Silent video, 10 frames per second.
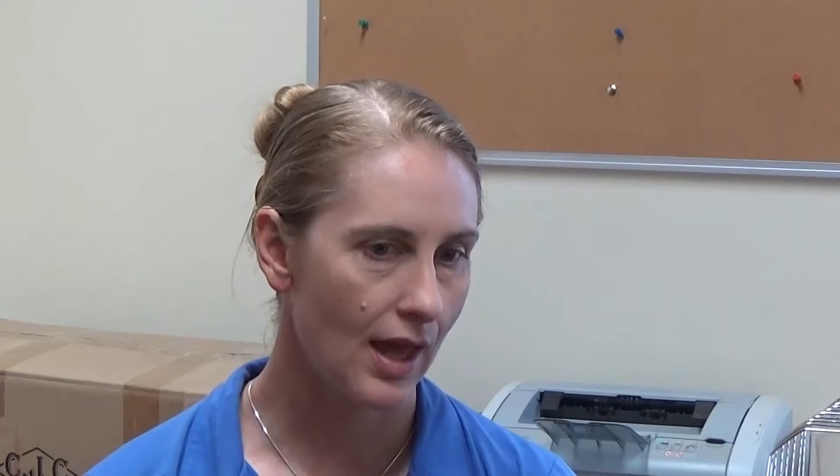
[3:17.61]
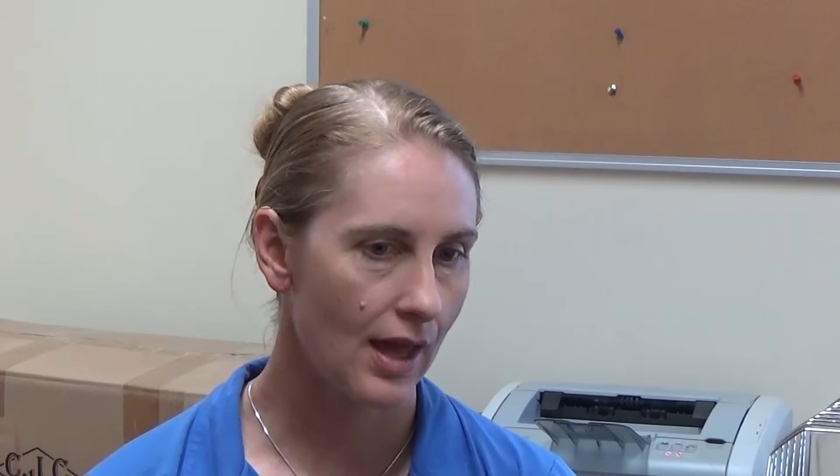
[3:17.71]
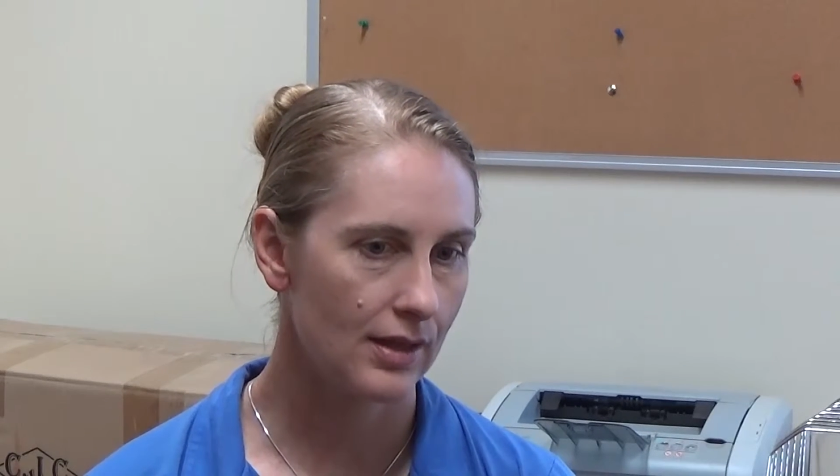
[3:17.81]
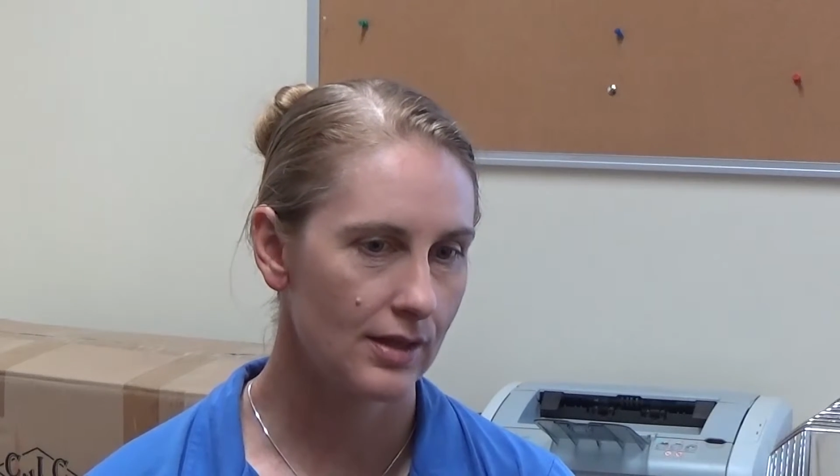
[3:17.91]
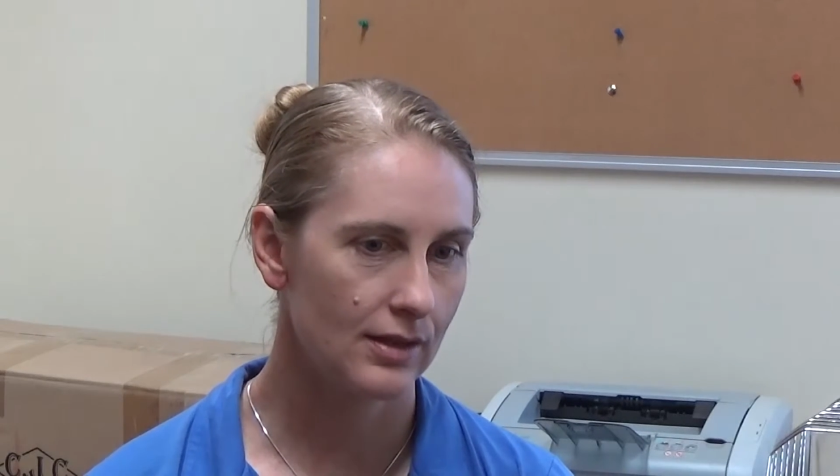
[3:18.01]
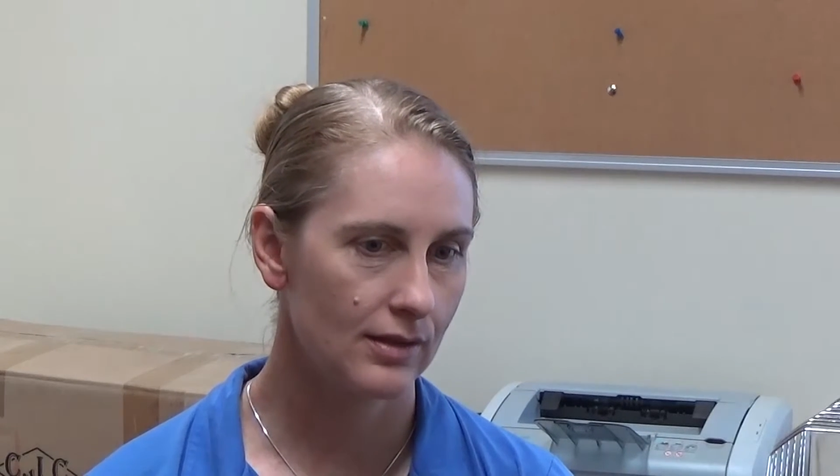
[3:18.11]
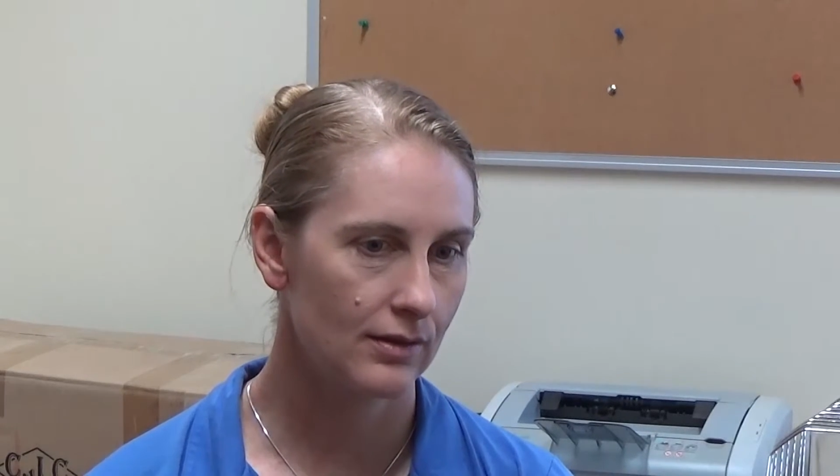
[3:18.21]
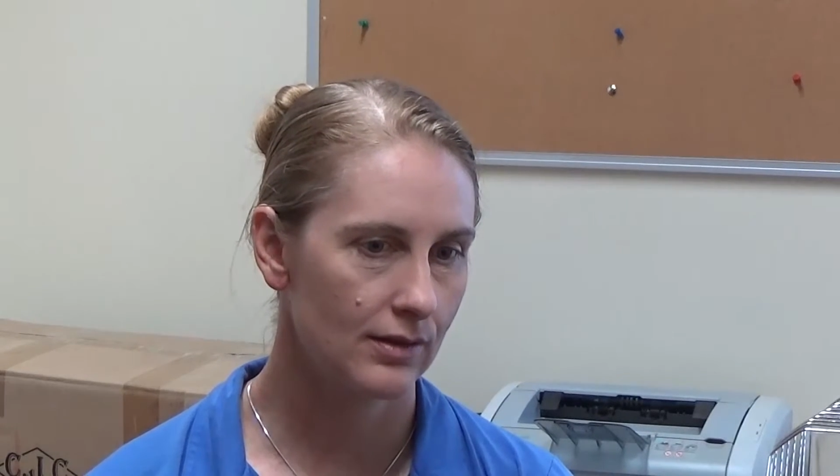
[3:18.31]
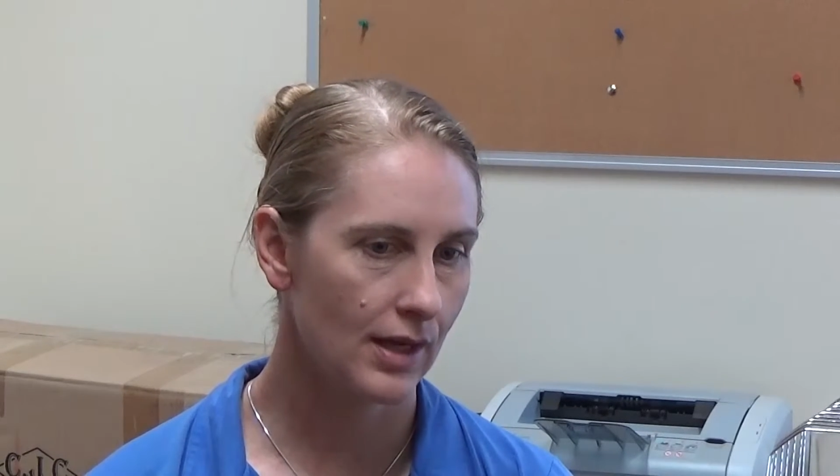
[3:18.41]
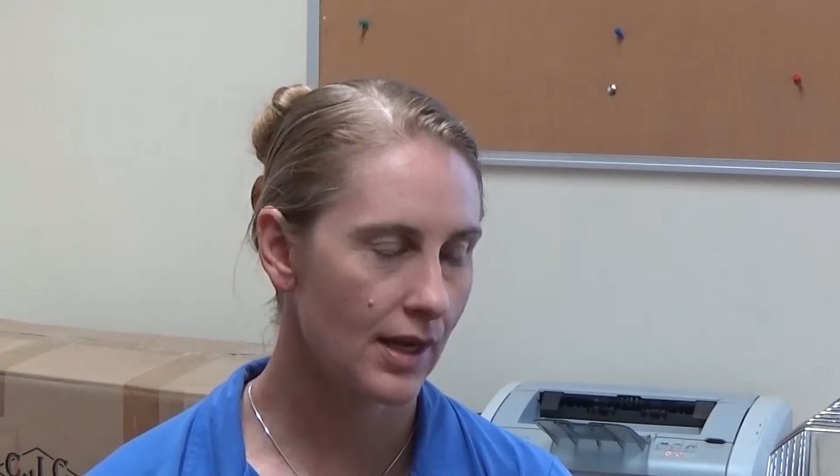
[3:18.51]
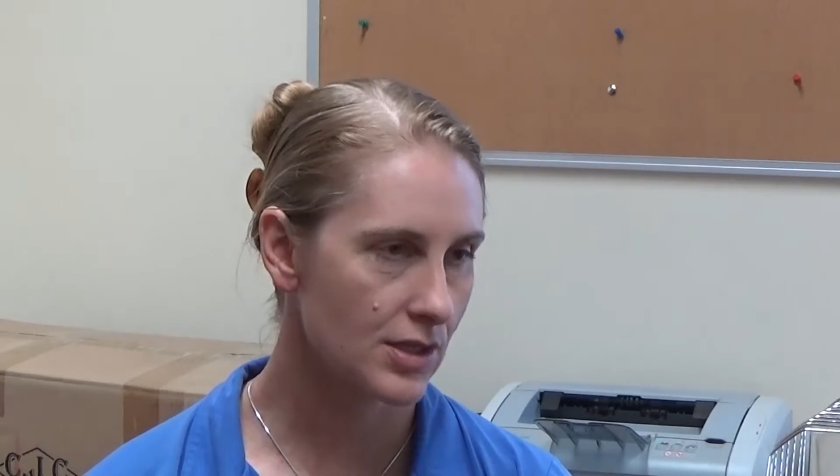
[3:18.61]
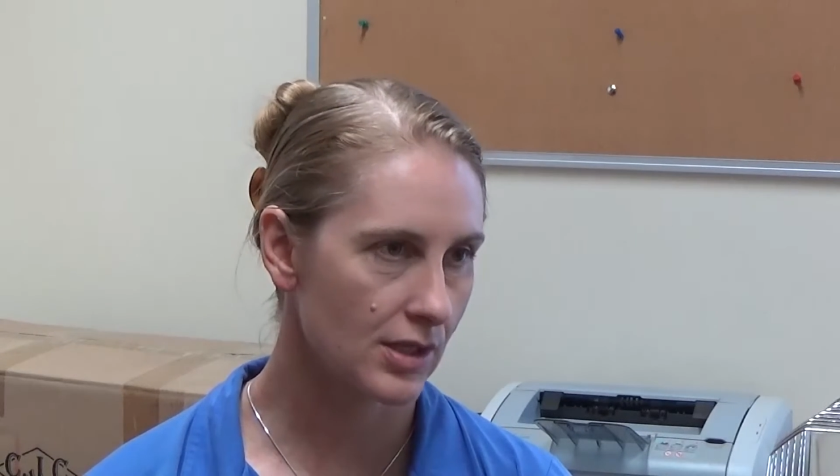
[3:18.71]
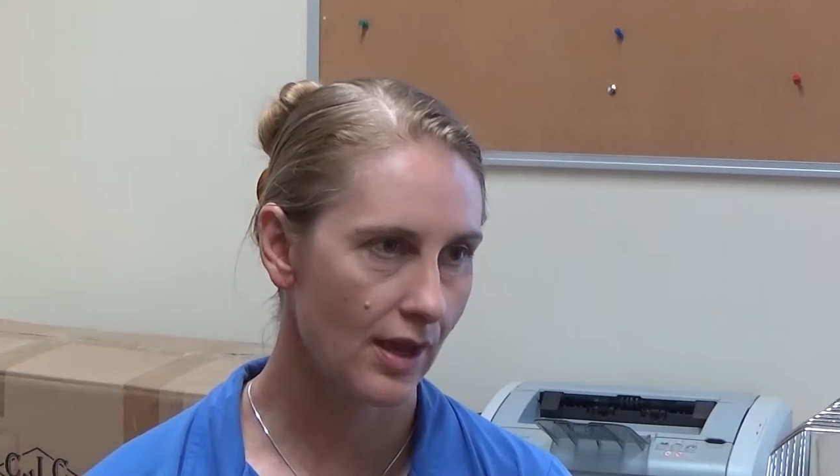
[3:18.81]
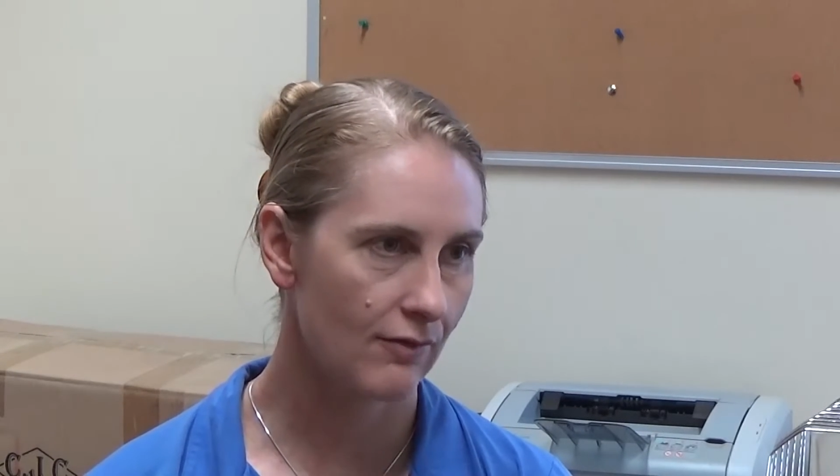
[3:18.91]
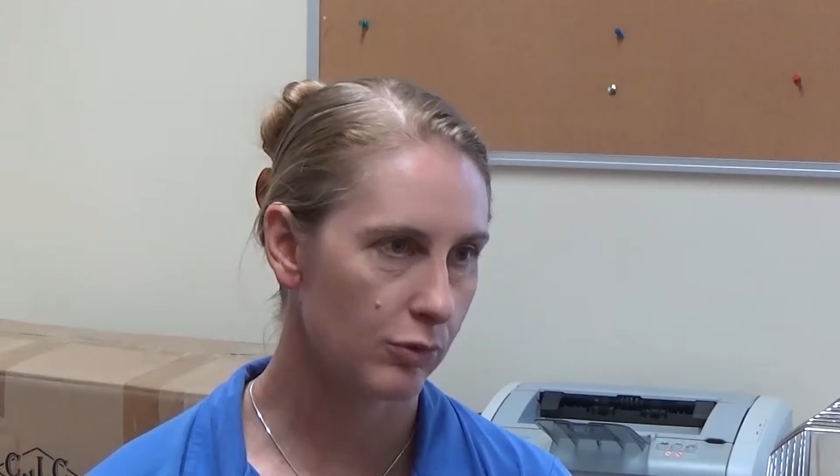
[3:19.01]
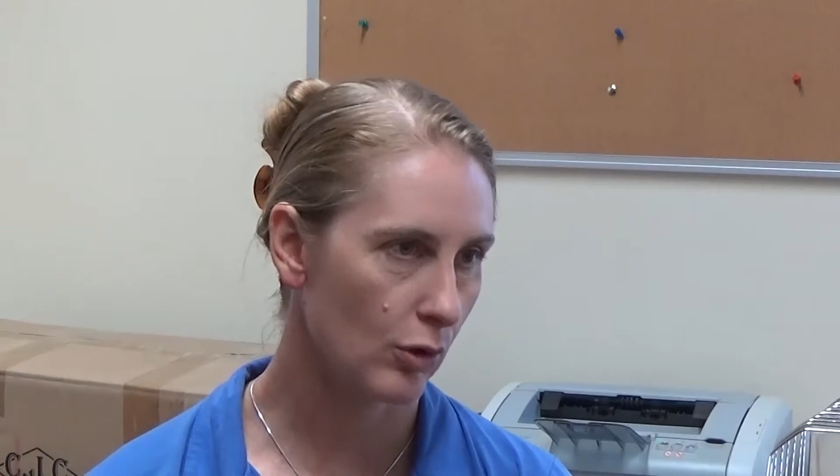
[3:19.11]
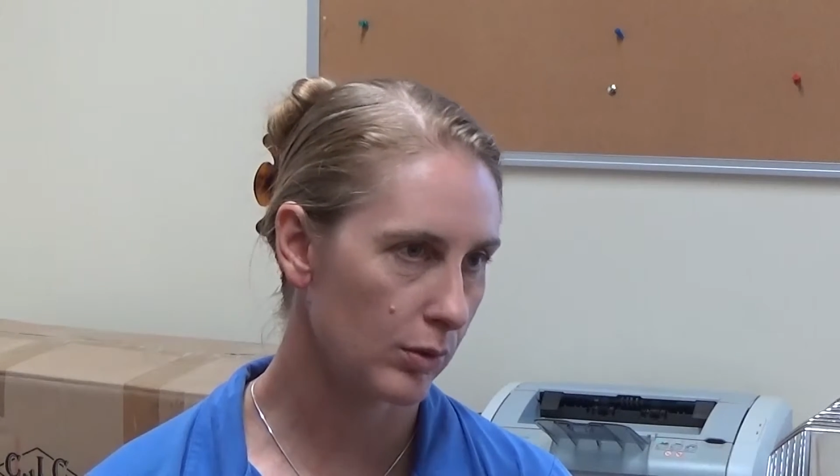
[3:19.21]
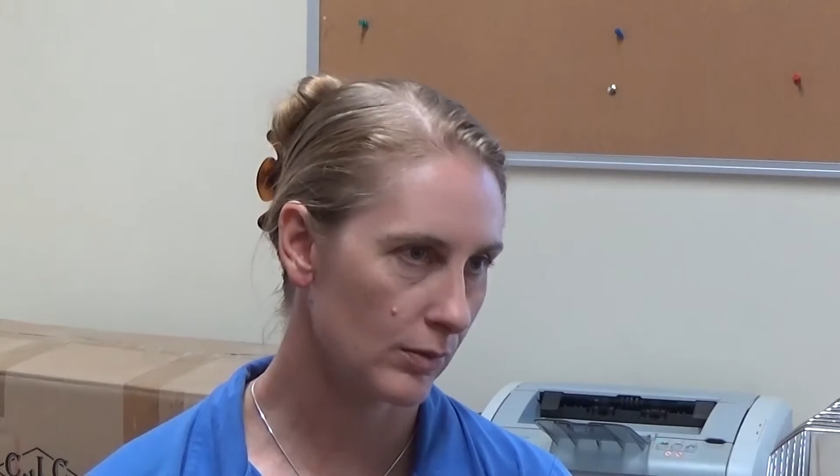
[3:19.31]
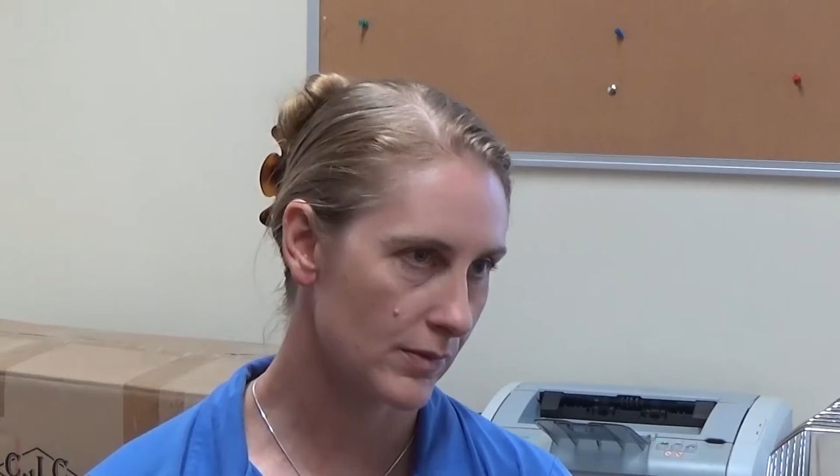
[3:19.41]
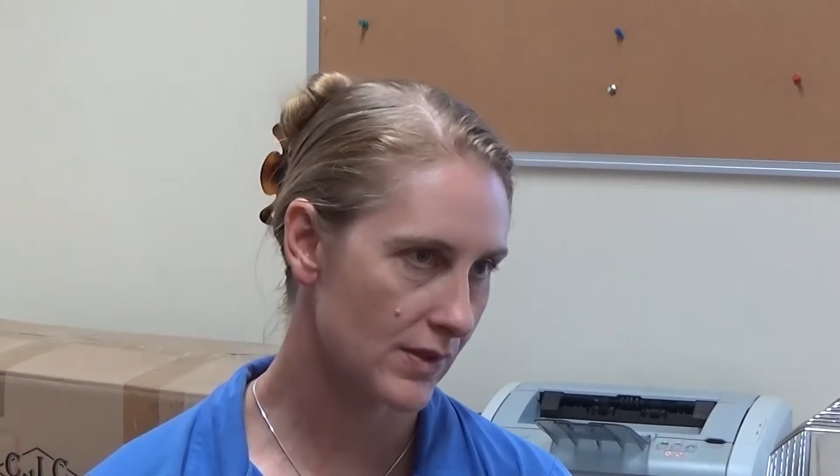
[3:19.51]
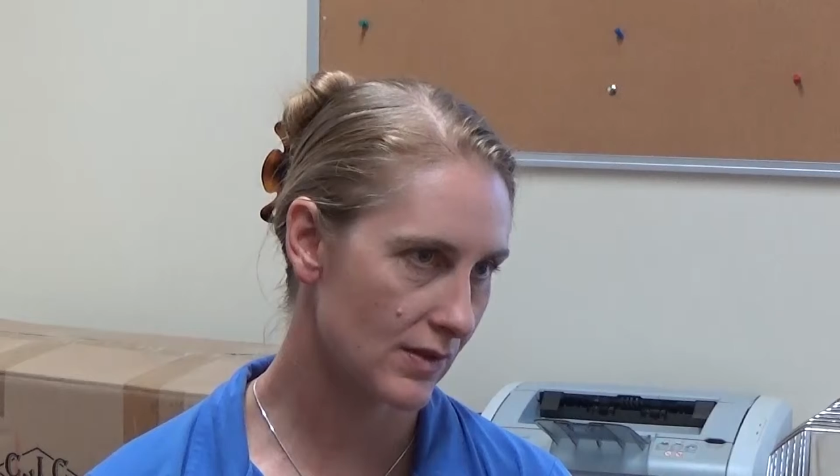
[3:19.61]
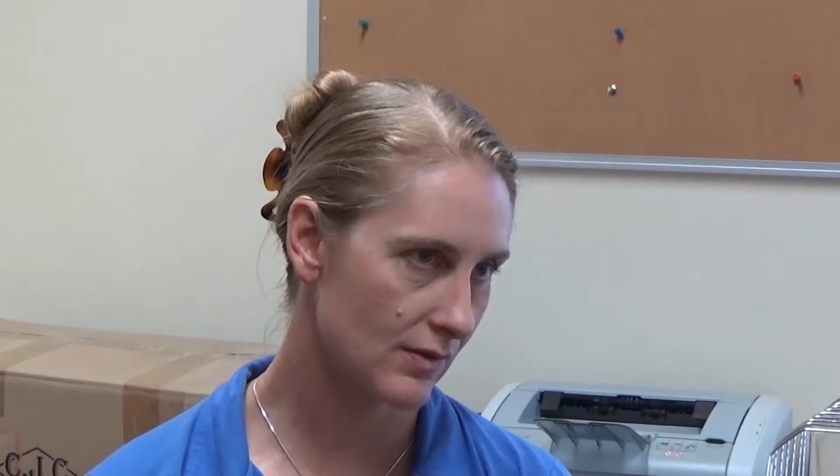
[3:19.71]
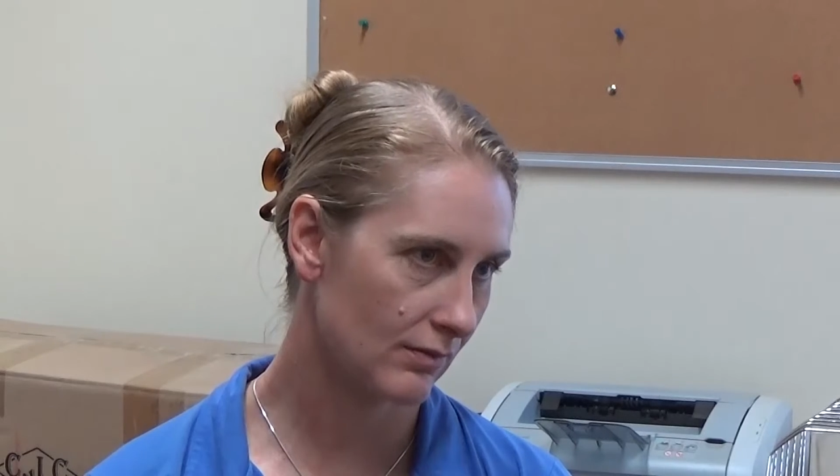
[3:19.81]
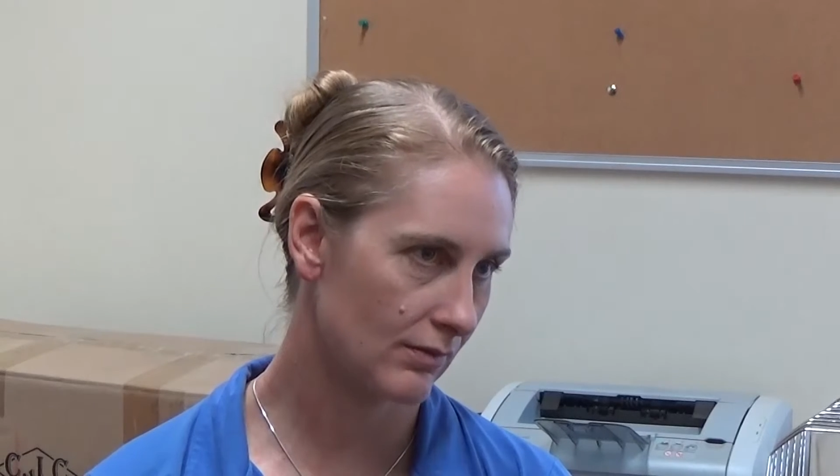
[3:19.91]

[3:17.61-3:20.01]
and they actually have problems